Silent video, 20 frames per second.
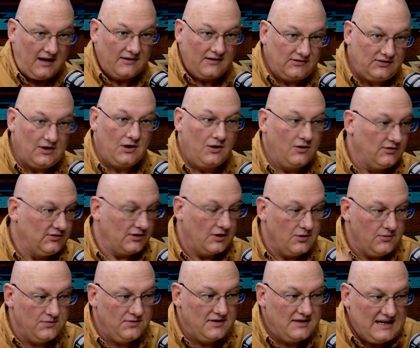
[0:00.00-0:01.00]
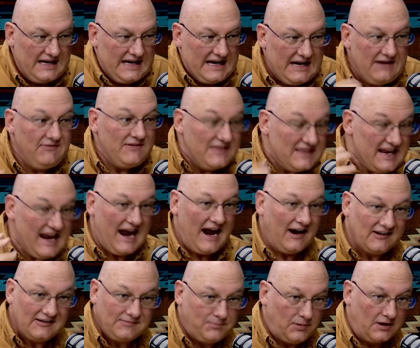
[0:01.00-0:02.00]
Right. So so even the
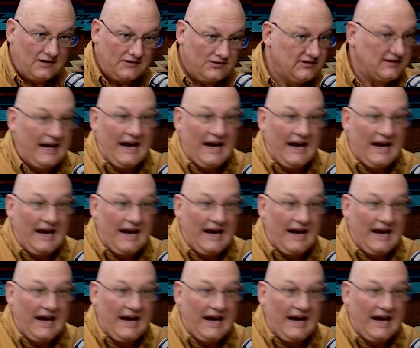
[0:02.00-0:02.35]
experts can't